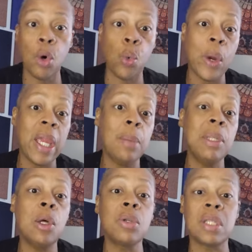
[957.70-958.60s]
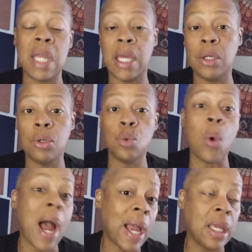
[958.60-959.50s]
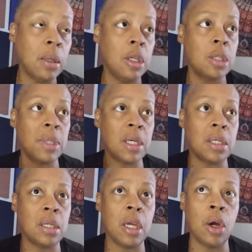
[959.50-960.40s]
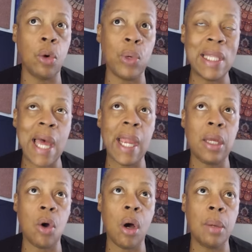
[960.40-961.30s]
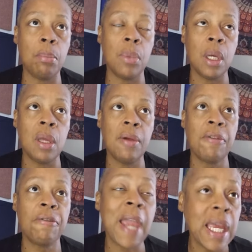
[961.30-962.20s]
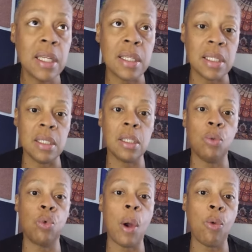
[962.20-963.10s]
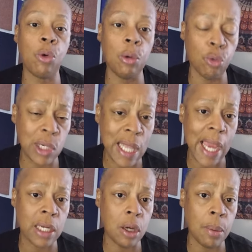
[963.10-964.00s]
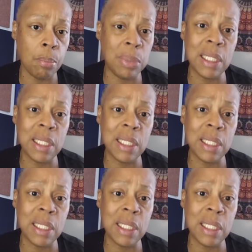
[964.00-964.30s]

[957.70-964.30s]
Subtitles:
are way below standards. Why? It's because they are relying on fantasies and relying on